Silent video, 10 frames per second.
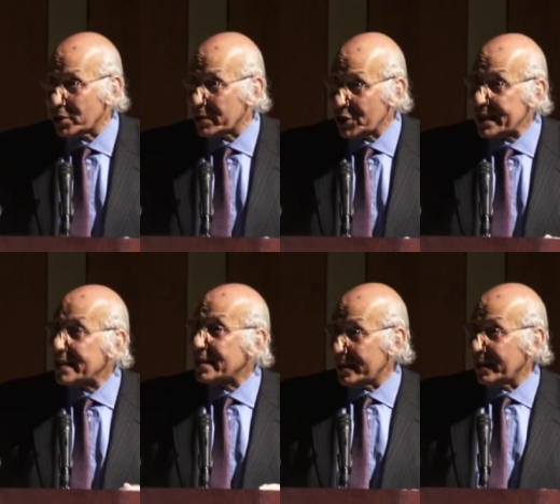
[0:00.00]
She,
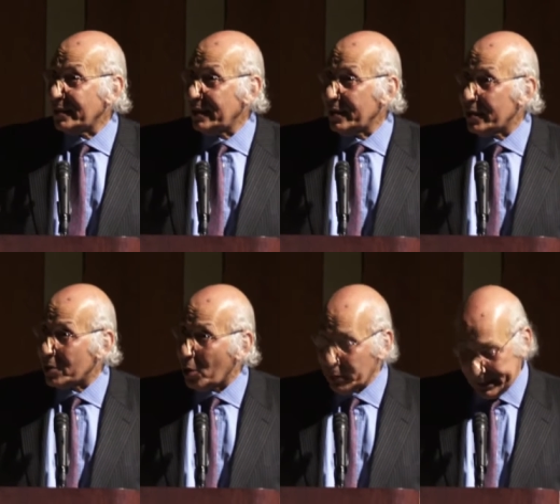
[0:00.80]
she's
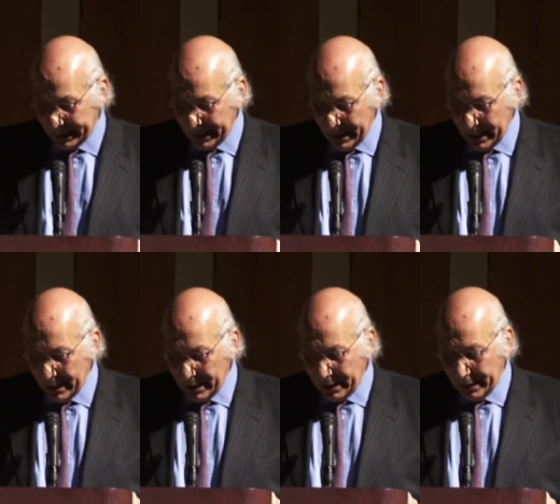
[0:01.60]
19-year-old
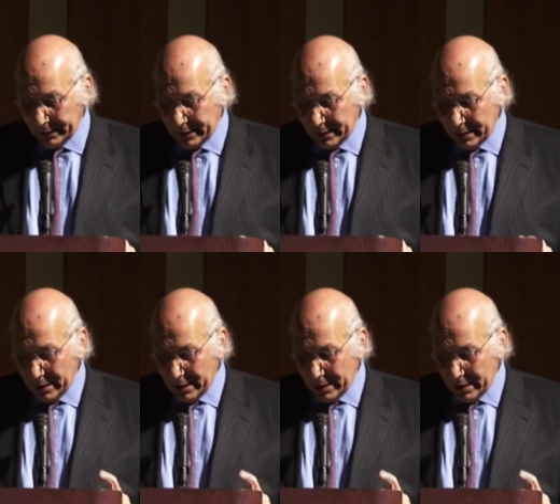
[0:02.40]
kid.